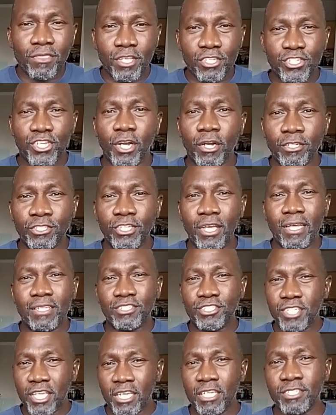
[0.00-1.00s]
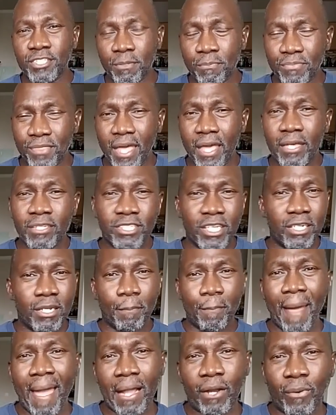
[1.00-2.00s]
in the church and seeing some
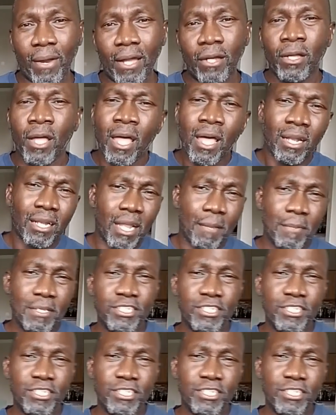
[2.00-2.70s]
things in the background.